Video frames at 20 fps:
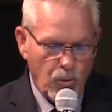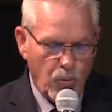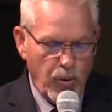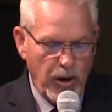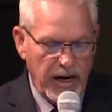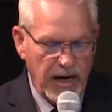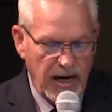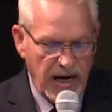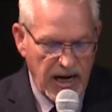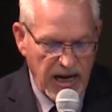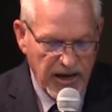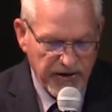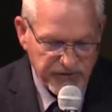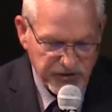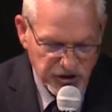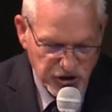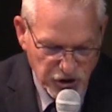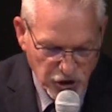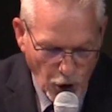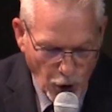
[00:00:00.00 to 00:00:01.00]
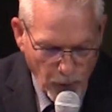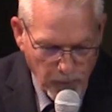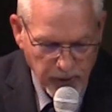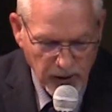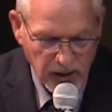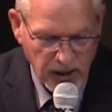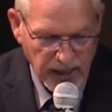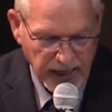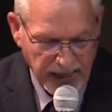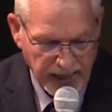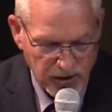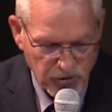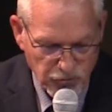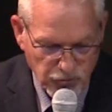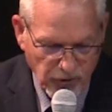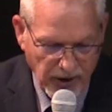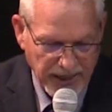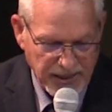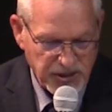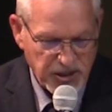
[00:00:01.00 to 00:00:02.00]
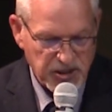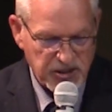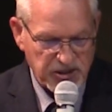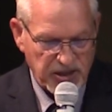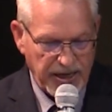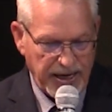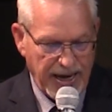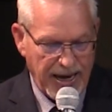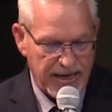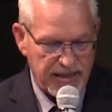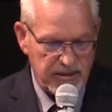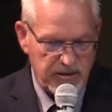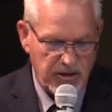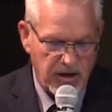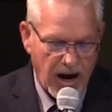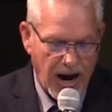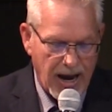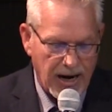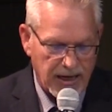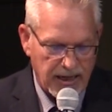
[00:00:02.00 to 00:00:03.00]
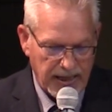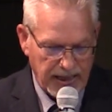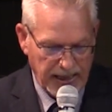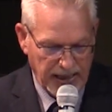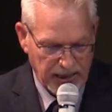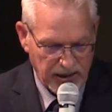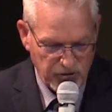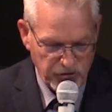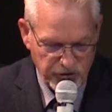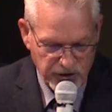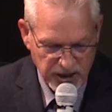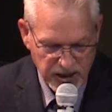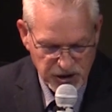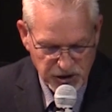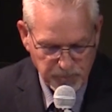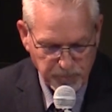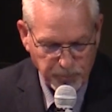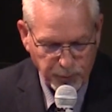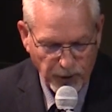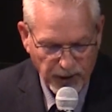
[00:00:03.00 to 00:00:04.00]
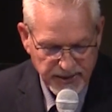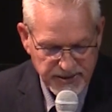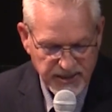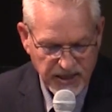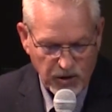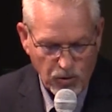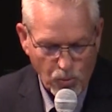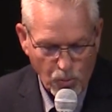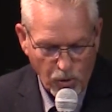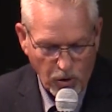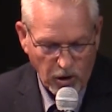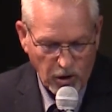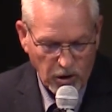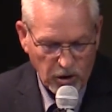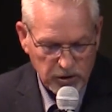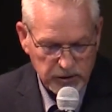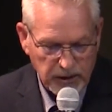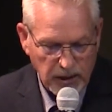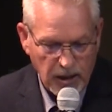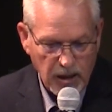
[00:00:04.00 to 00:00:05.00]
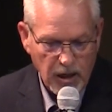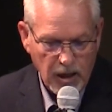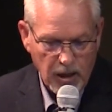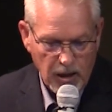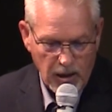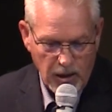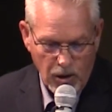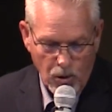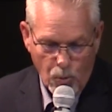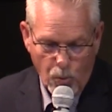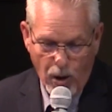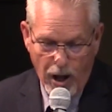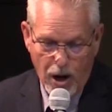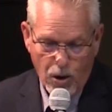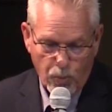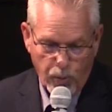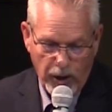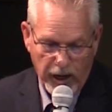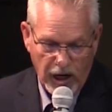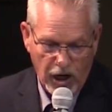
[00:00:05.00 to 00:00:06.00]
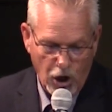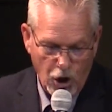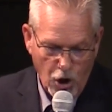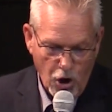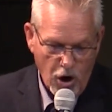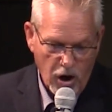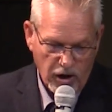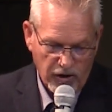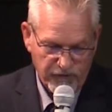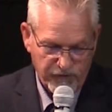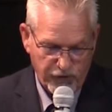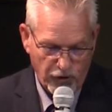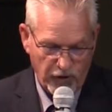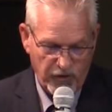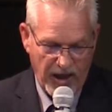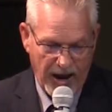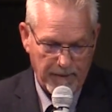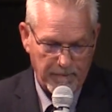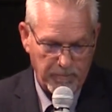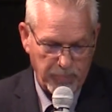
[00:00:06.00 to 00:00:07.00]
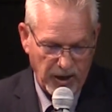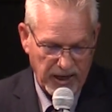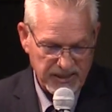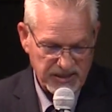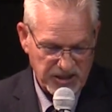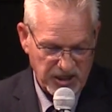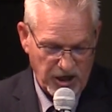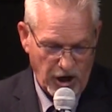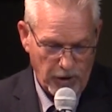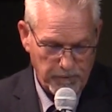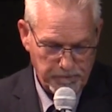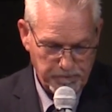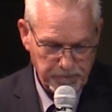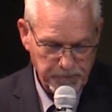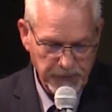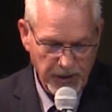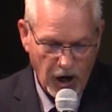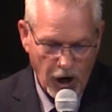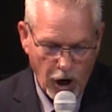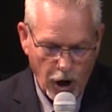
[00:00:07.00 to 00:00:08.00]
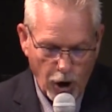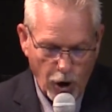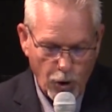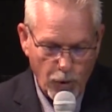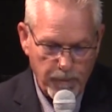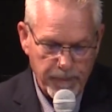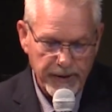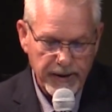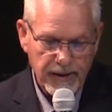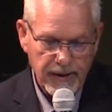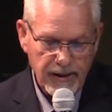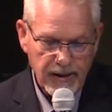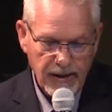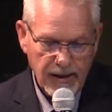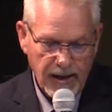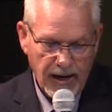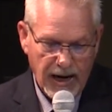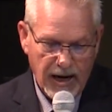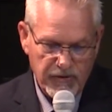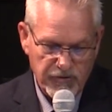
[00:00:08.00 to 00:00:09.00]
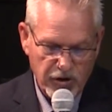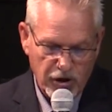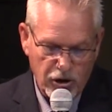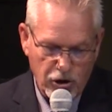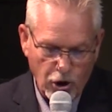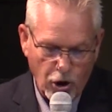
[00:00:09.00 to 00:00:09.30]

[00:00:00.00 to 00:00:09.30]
We live soberly and righteously and godly in this present world while we look for that blessed hope and the